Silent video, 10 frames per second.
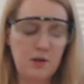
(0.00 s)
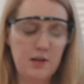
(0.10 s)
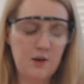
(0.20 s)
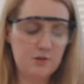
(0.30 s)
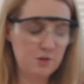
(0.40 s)

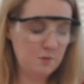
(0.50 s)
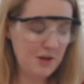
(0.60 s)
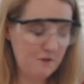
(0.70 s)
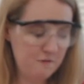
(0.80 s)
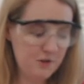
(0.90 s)
Now, to
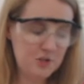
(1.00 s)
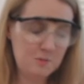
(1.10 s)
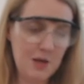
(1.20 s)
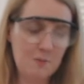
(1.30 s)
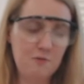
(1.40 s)
make
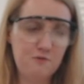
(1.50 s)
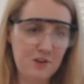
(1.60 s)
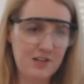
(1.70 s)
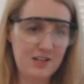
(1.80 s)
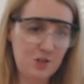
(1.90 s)
filter paper
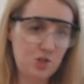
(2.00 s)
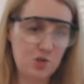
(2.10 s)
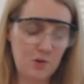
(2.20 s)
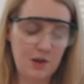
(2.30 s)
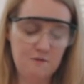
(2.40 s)
fit
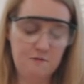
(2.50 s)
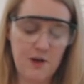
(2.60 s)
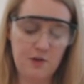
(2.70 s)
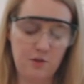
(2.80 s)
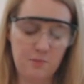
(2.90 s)
into a funnel,